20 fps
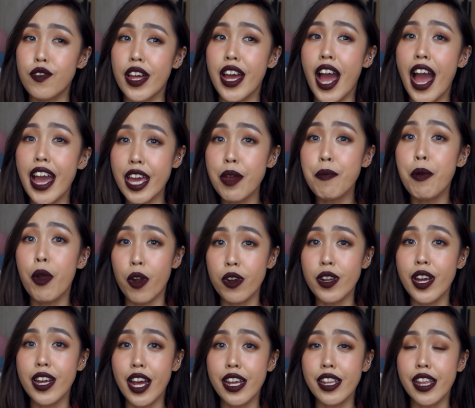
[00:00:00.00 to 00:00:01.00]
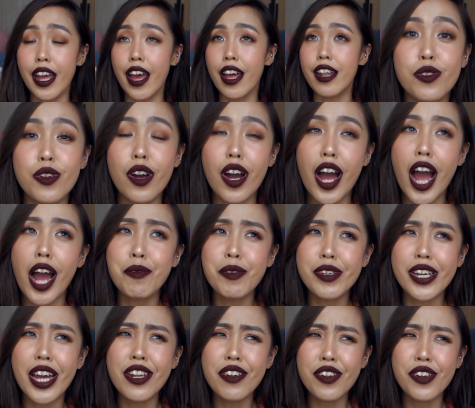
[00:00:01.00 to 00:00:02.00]
Like, I get paranoid like that. I'm the
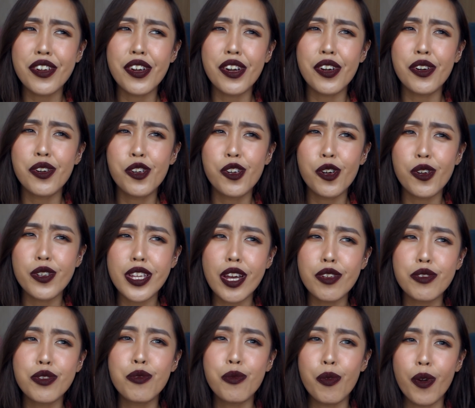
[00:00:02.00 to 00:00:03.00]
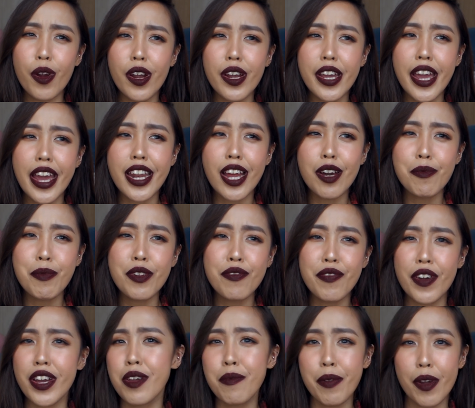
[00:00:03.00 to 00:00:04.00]
kind of girl who goes out to work and I'll be
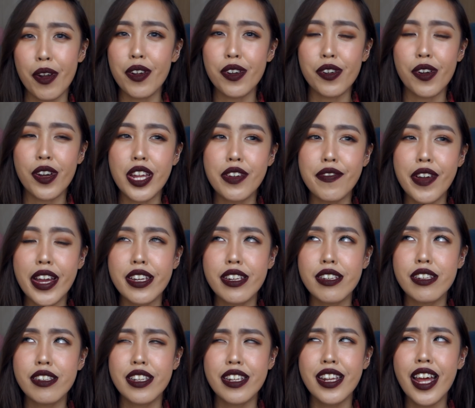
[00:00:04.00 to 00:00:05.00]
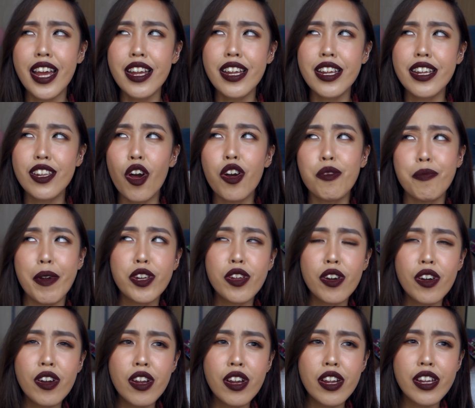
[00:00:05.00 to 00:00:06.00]
f***ing paranoid. Did I lock my
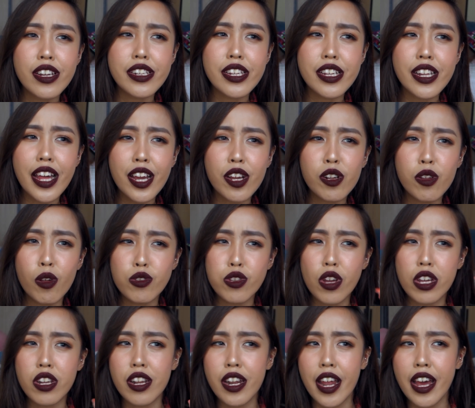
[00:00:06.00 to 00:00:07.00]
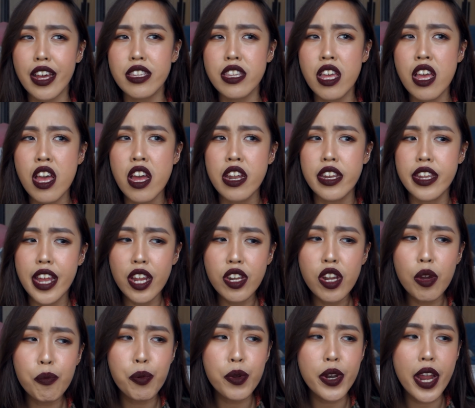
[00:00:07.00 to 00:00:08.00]
door? Did I close all the lights? Did I
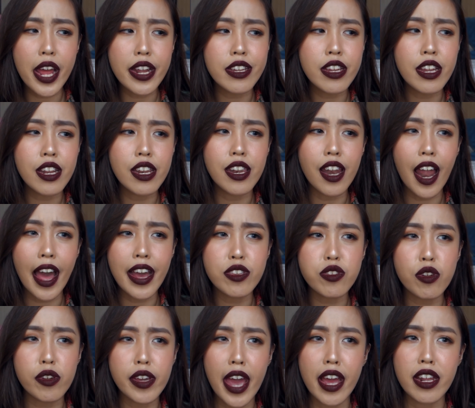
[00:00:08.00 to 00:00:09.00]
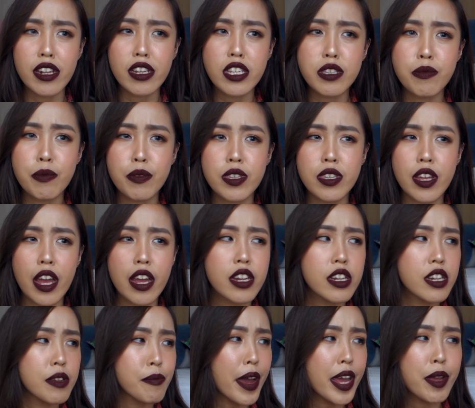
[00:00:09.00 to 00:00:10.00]
not put any lights or candles beside
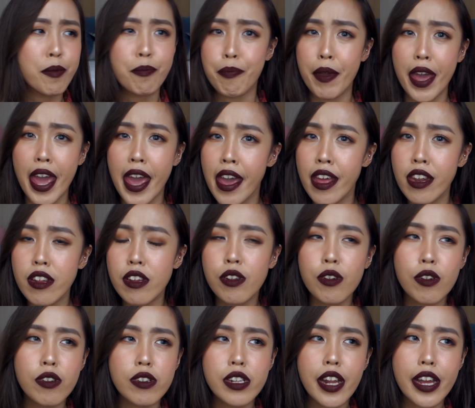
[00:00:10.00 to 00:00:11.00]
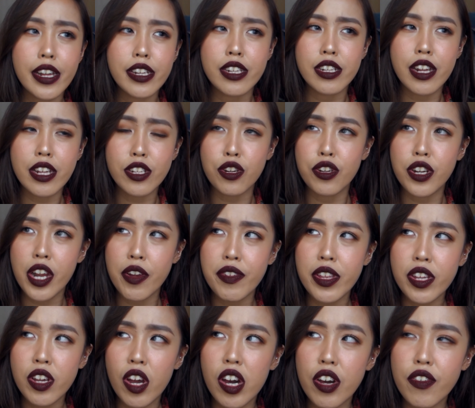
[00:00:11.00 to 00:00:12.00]
my bed? You know, like, did I turn
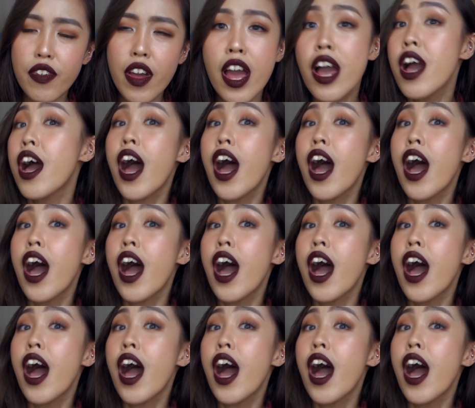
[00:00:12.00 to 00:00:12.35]
everything off?